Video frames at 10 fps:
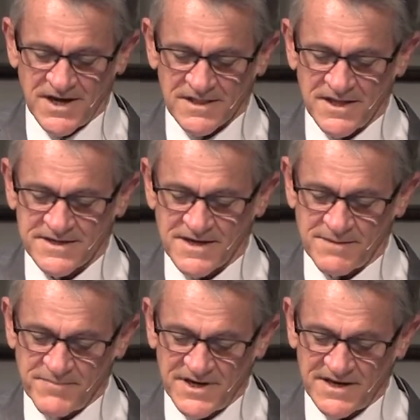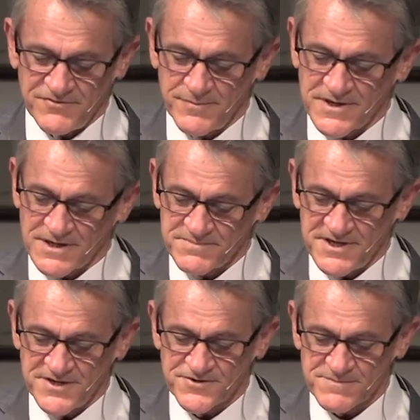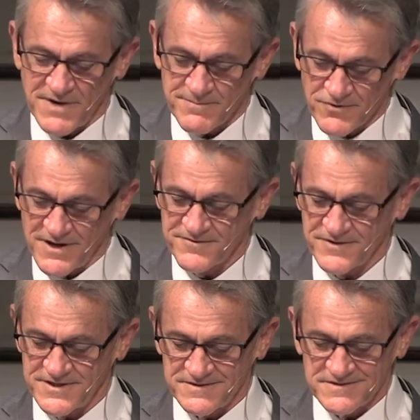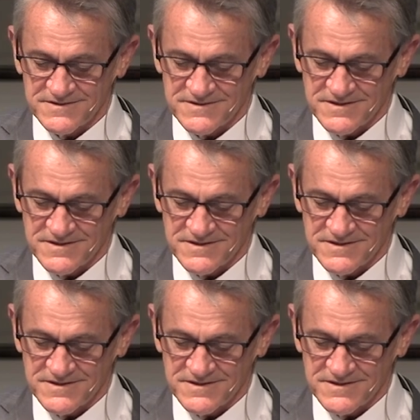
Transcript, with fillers: Let not many of you become teachers, my brethren,